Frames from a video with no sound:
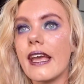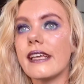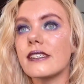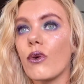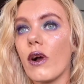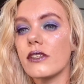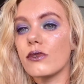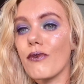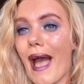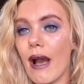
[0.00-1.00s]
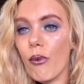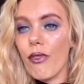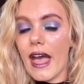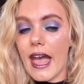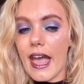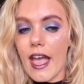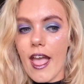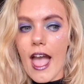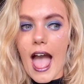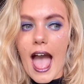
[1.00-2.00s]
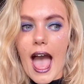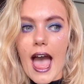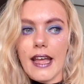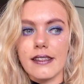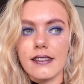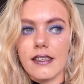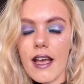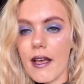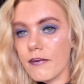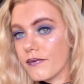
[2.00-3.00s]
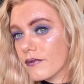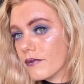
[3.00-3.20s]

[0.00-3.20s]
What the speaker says: It's quite sort of out there, and